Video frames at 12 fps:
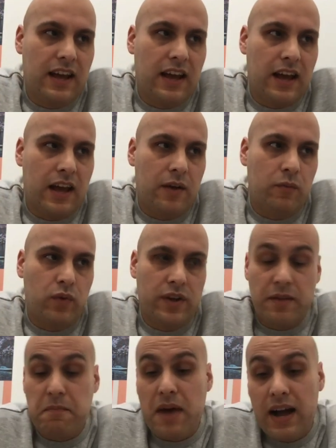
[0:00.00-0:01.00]
we're
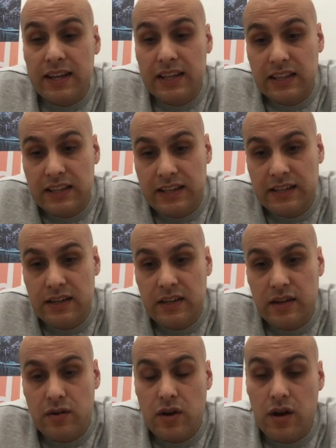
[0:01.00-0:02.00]
the market leader